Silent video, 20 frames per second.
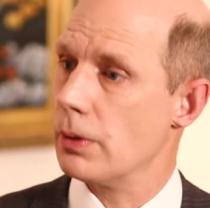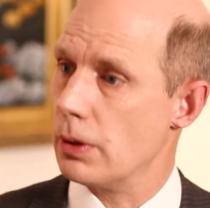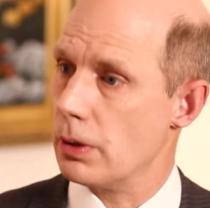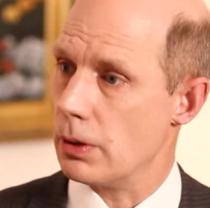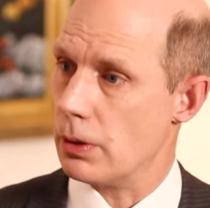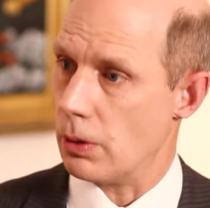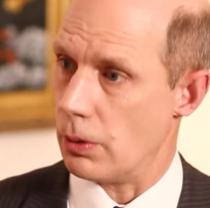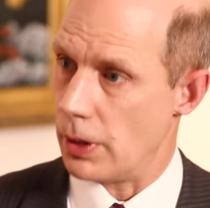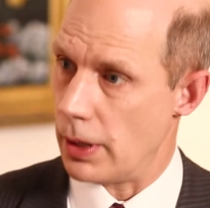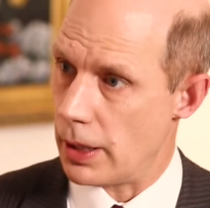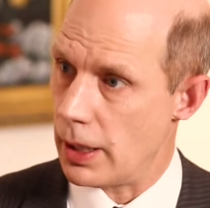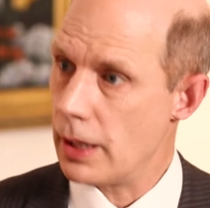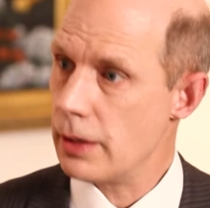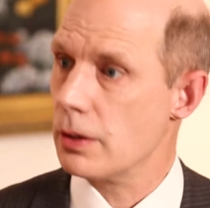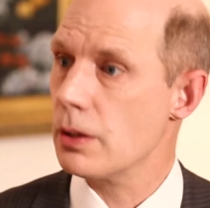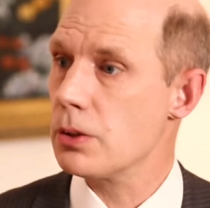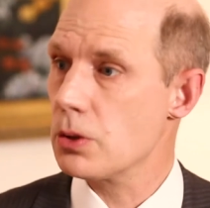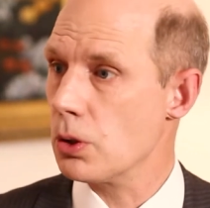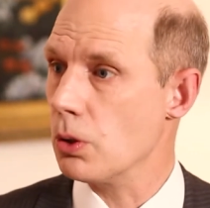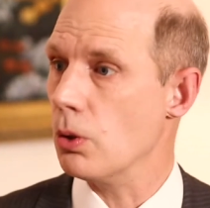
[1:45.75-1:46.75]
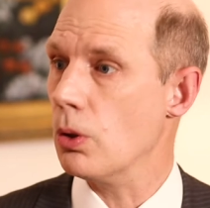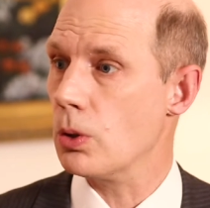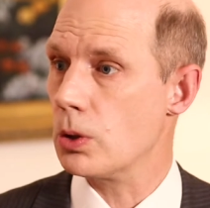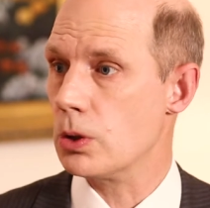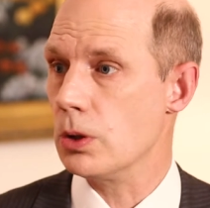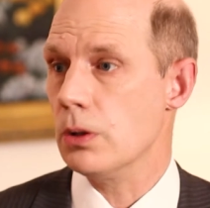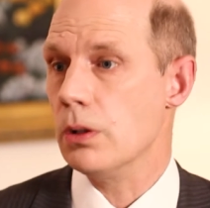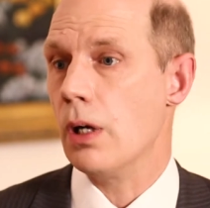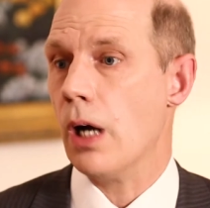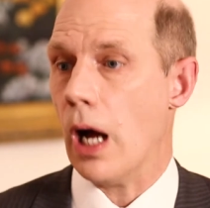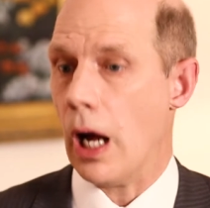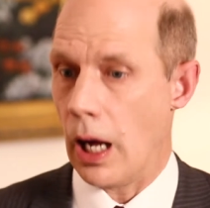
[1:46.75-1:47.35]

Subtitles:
it hit the Tohoku,